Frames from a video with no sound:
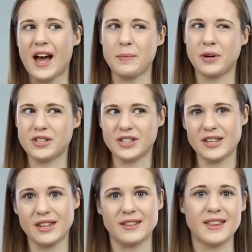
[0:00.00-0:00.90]
I personally
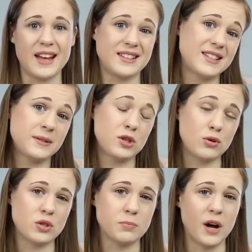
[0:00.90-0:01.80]
think that's
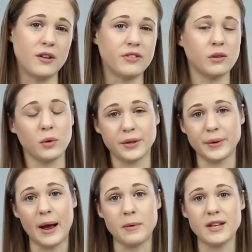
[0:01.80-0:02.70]
too small for one
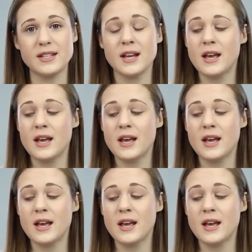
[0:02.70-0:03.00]
rabbit.